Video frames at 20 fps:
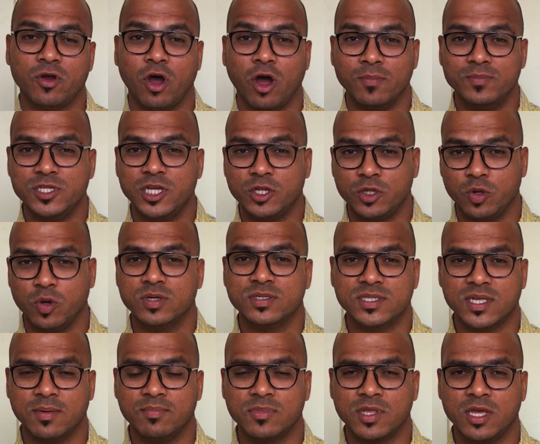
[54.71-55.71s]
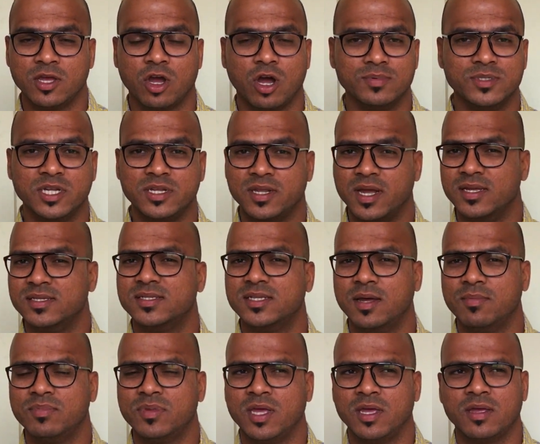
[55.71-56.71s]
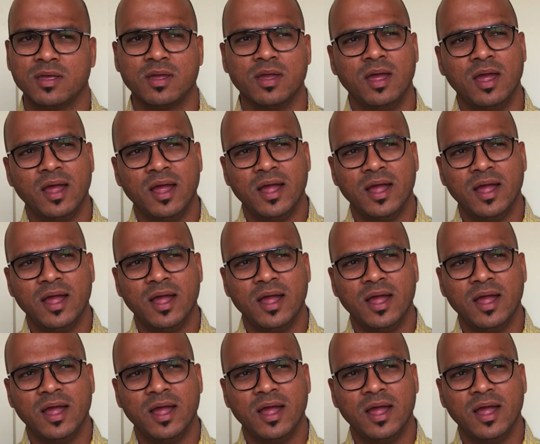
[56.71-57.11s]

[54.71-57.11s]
Object knows something, object does something.